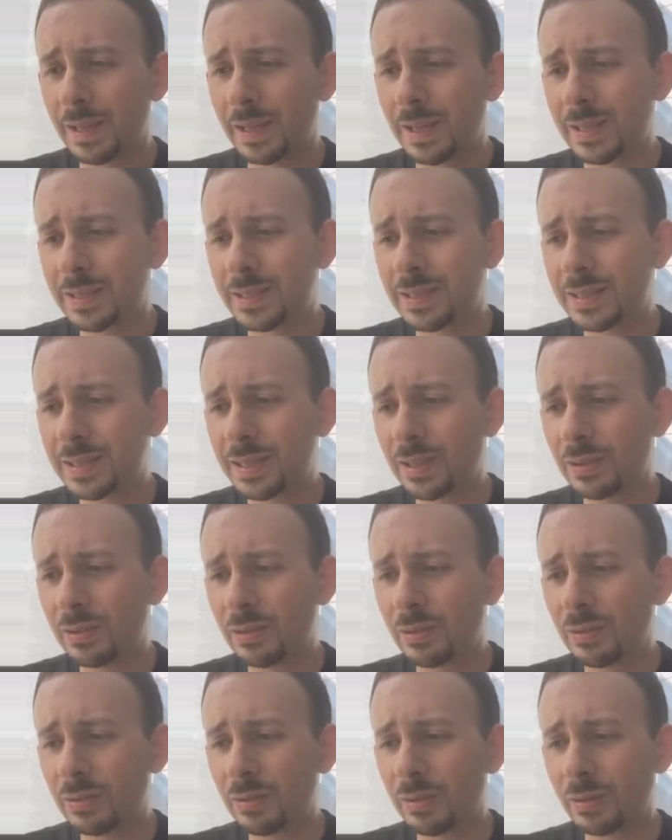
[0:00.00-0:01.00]
it's
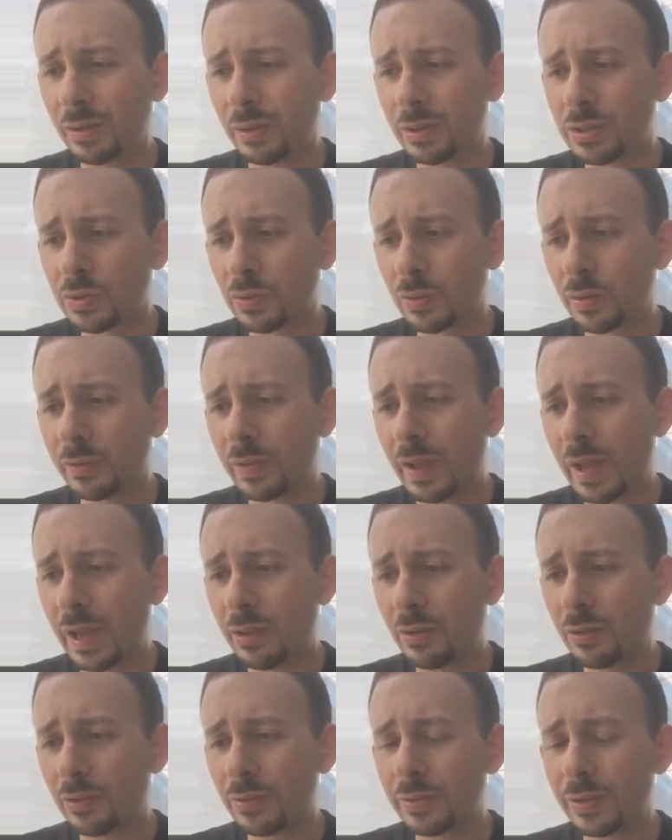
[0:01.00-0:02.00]
still sort of
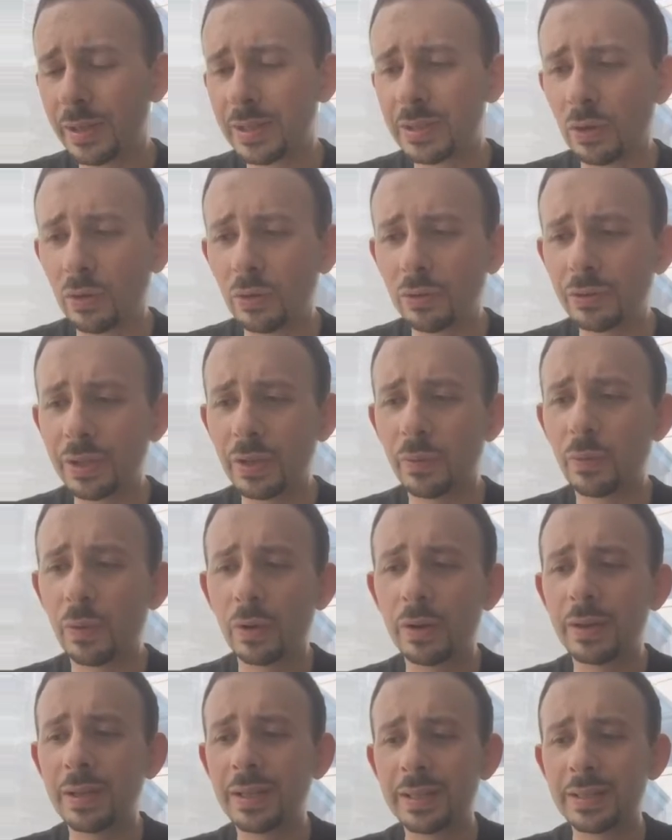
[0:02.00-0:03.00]
held. It's holding
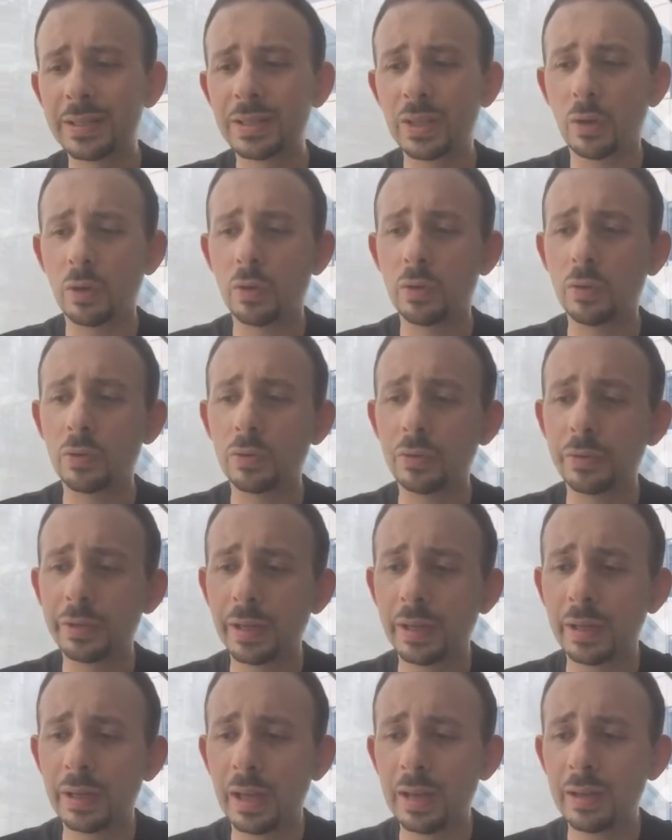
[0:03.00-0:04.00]
where it needs to hold,
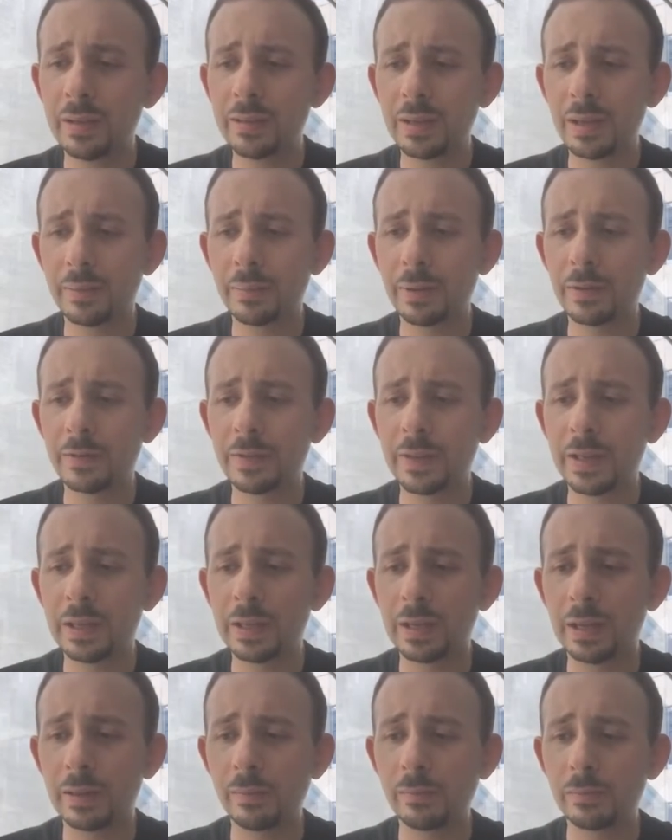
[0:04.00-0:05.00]
and anything above
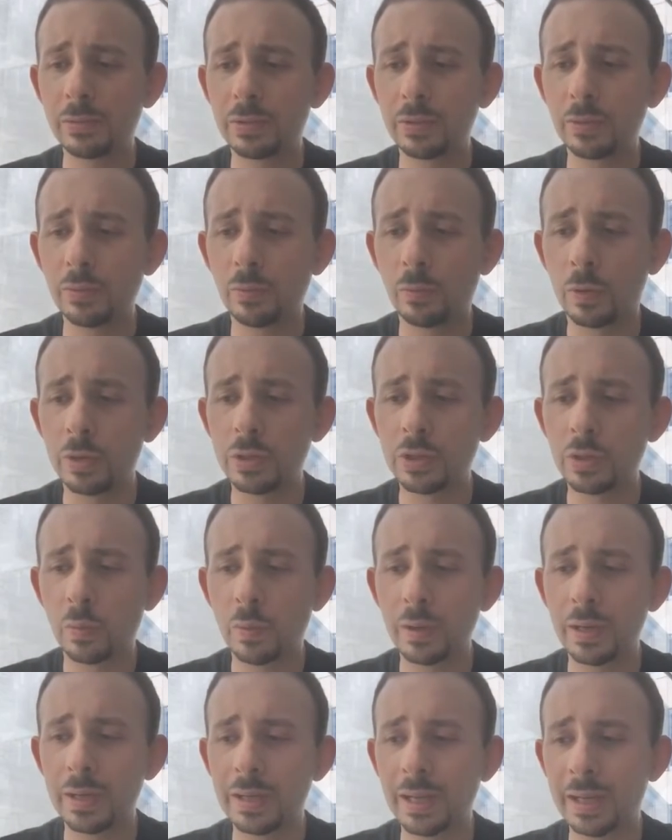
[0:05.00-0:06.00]
the
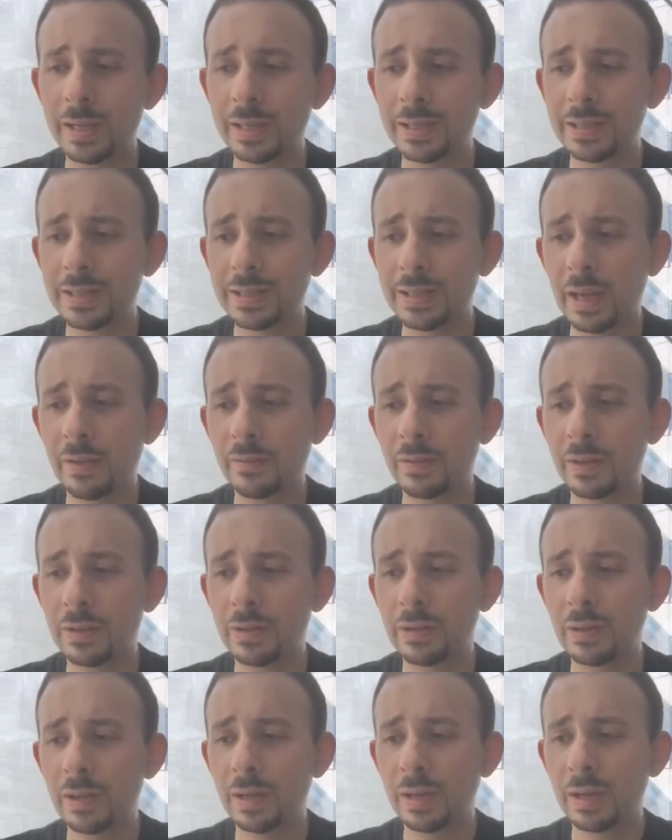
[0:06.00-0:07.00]

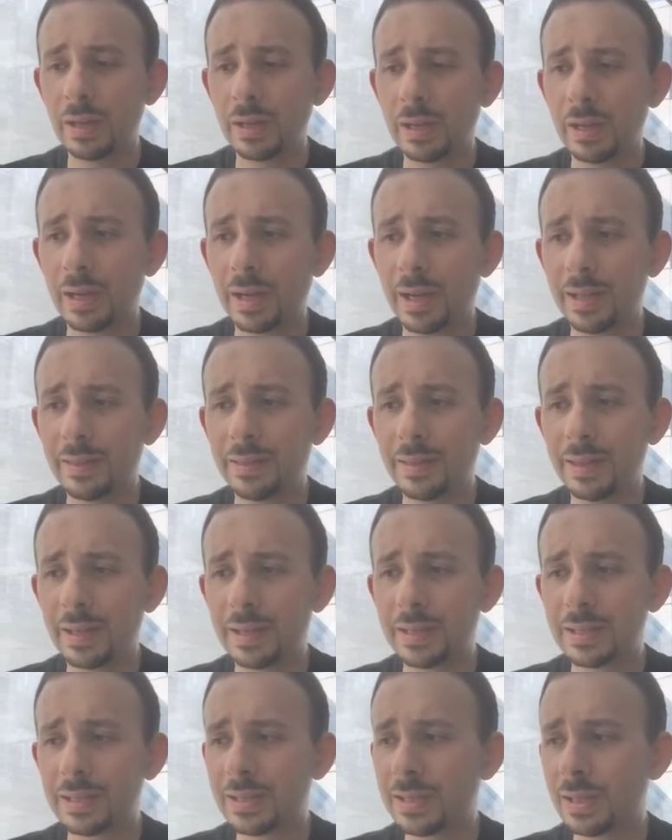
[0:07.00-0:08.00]
120.97, I
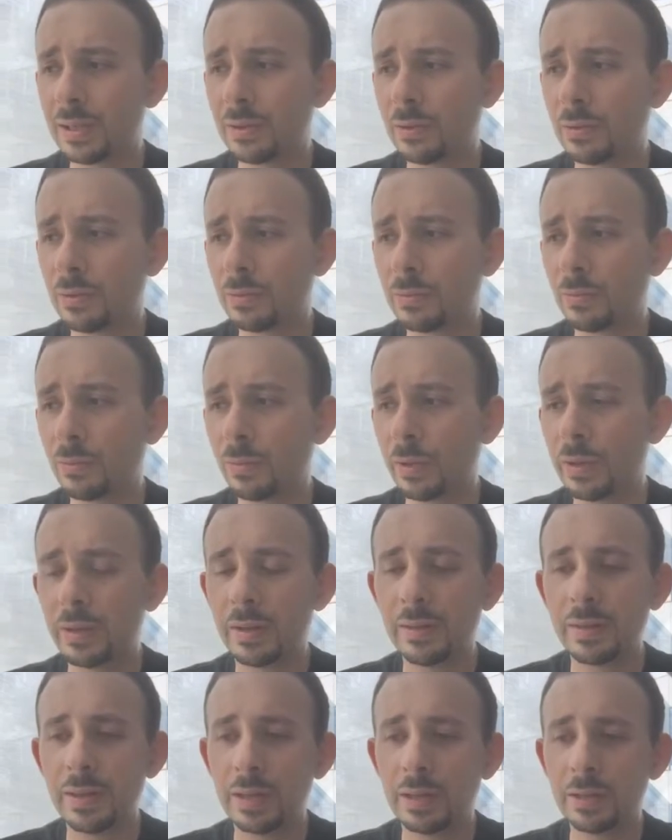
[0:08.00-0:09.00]
think, is still
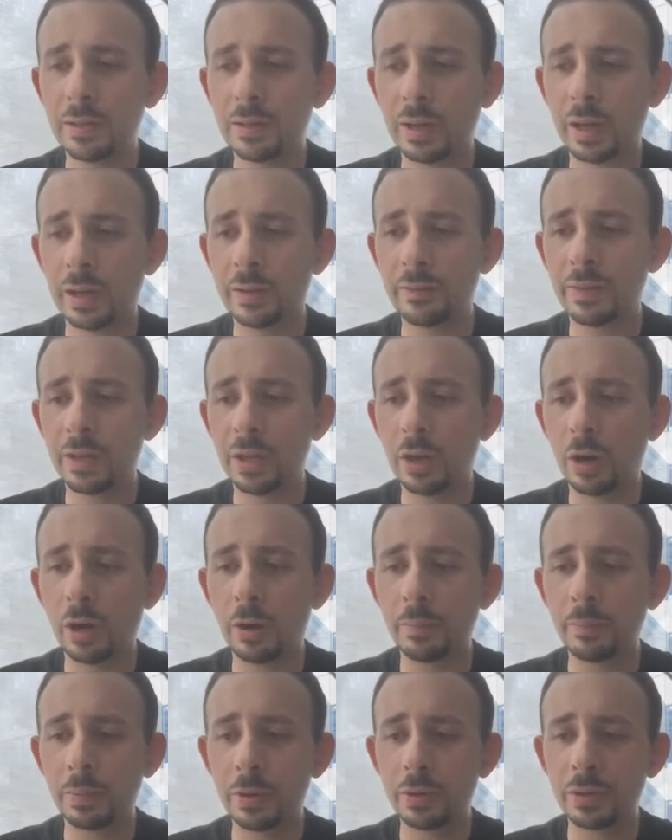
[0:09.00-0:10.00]
within the kind of the
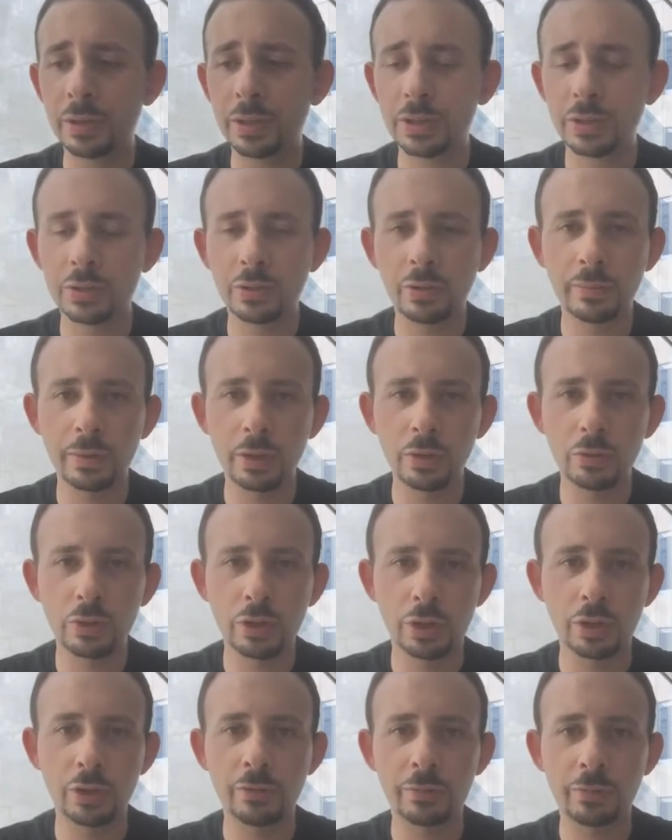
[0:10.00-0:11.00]
upper
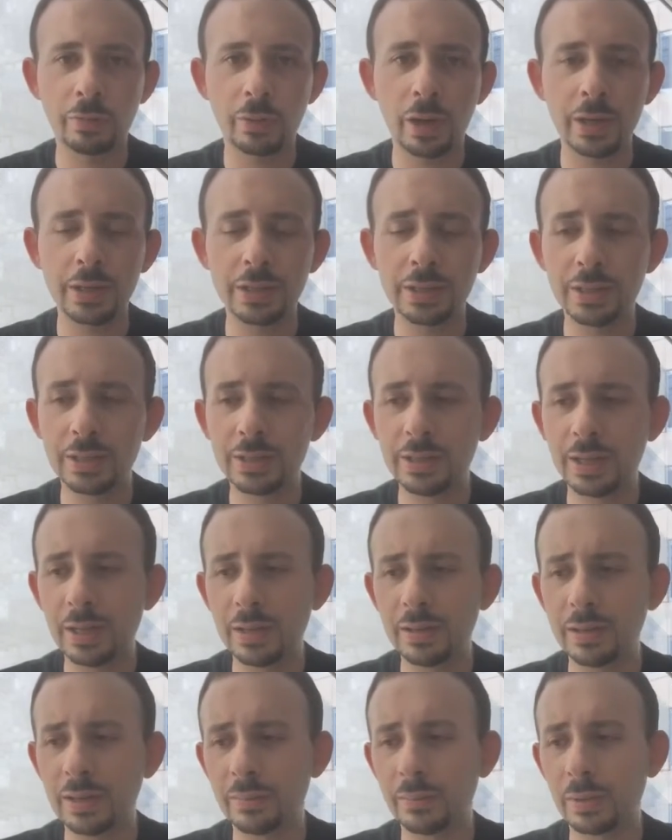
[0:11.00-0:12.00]
distribution of prices.
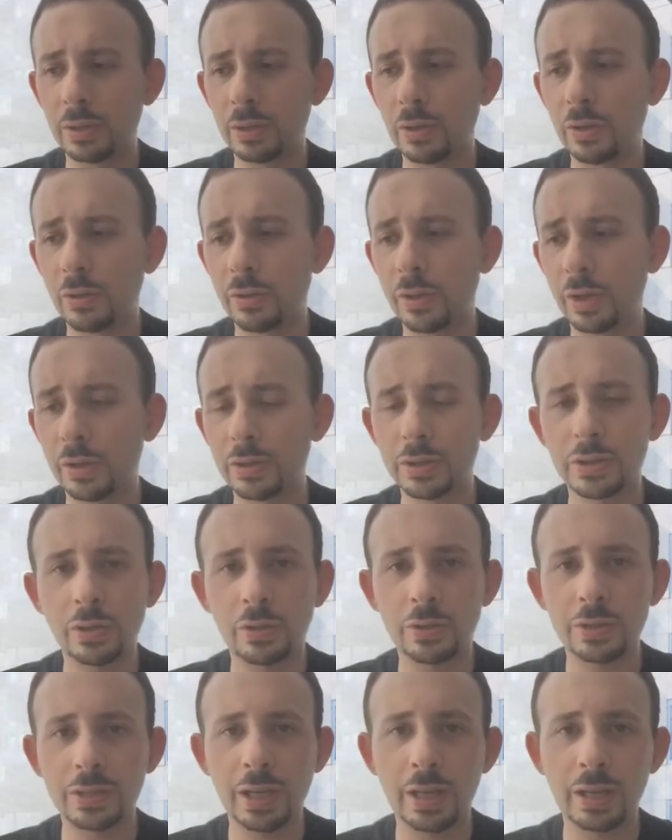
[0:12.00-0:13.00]
Anything below there
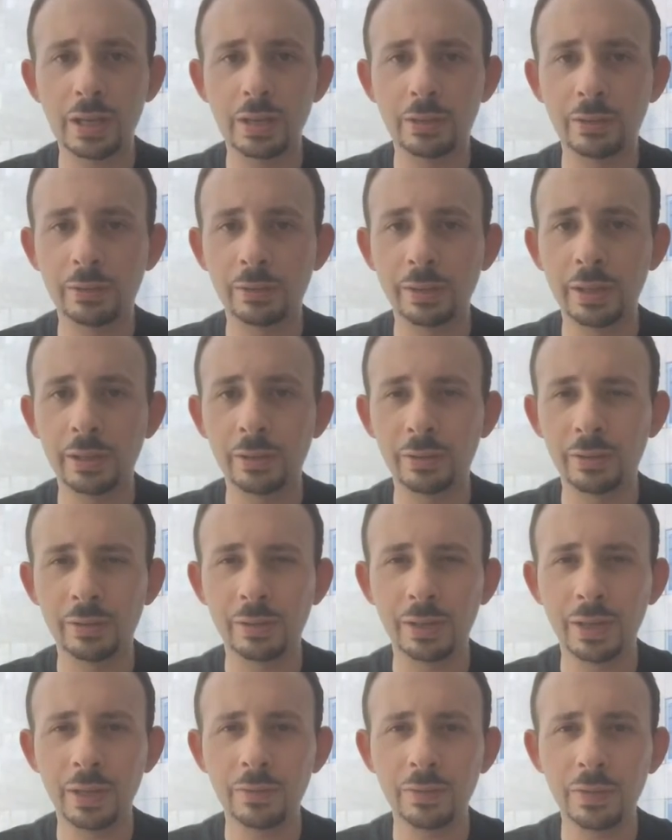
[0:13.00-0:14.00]
starts getting a
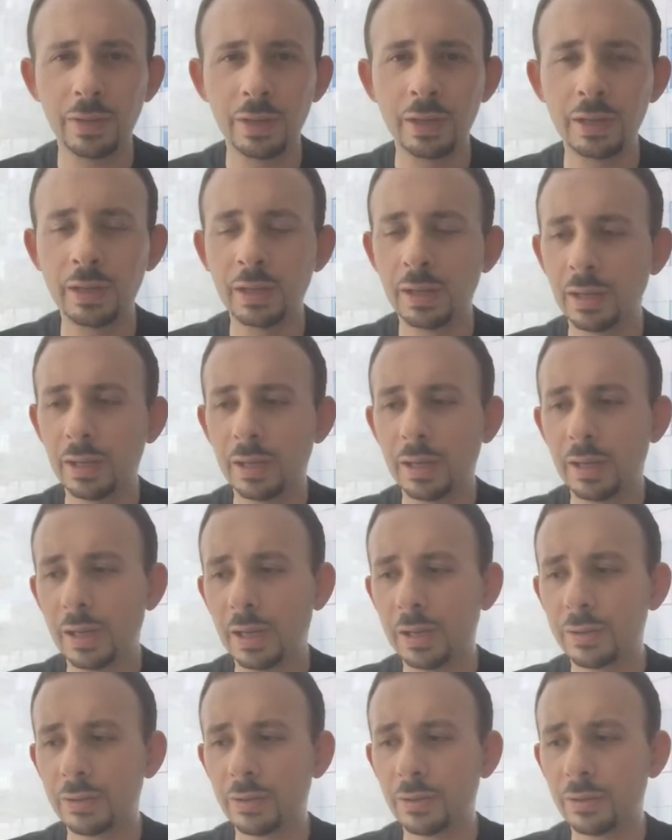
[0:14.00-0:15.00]
little iffy,
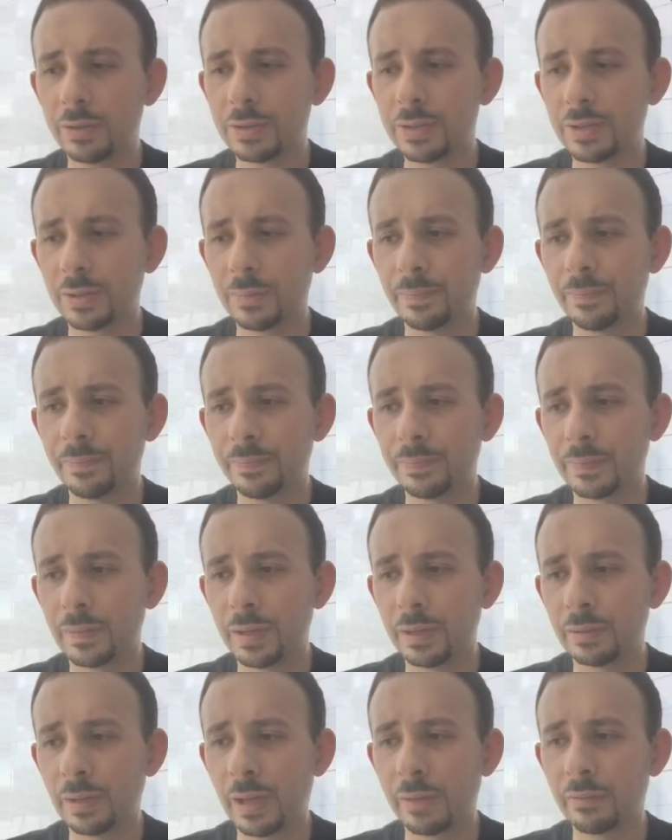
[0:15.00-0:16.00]
and there are some
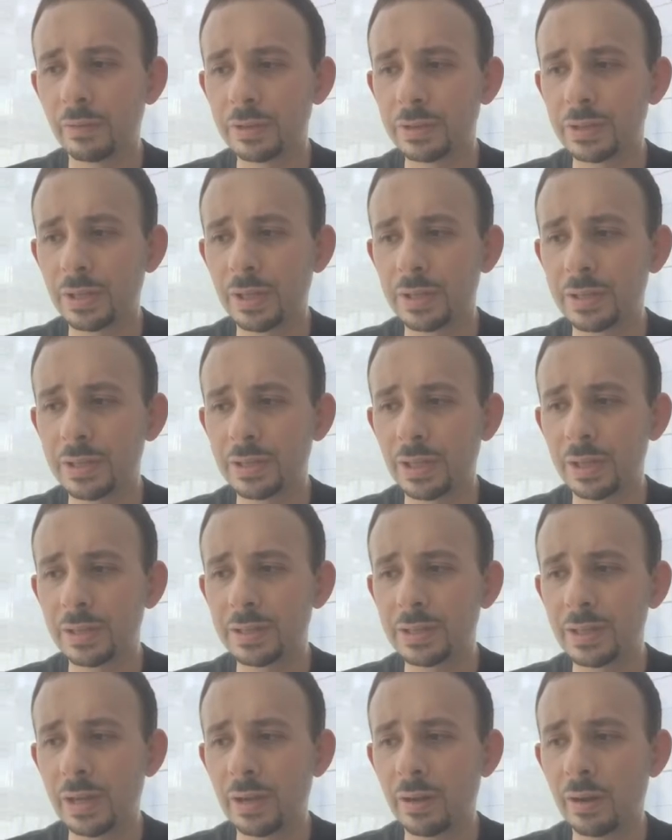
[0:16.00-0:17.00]
levels to
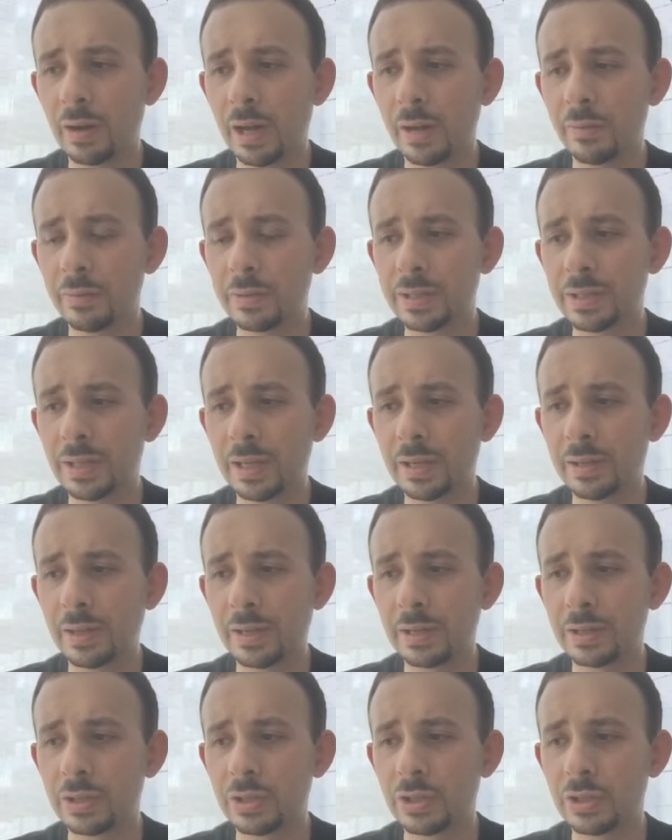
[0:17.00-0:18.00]
discuss there. I would say
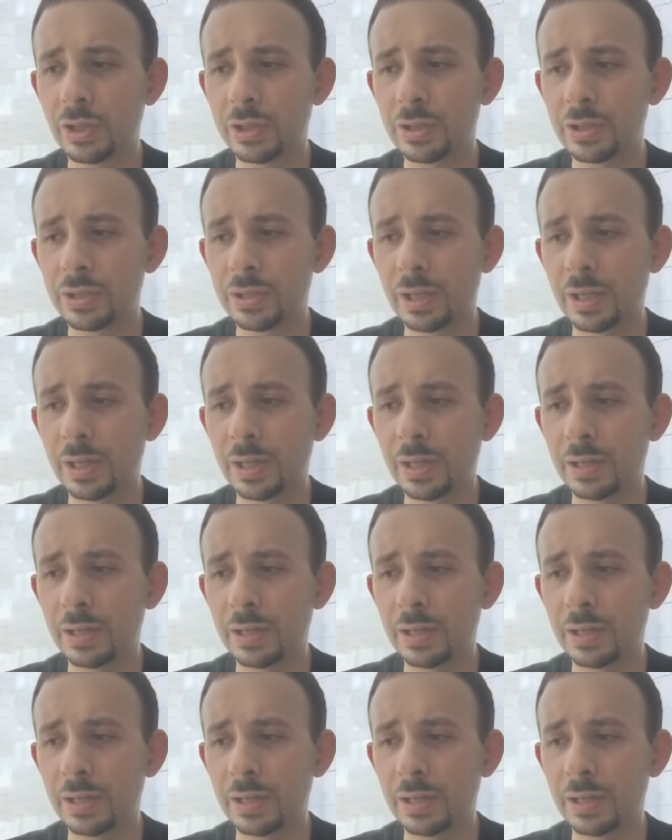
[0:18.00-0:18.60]
that it's just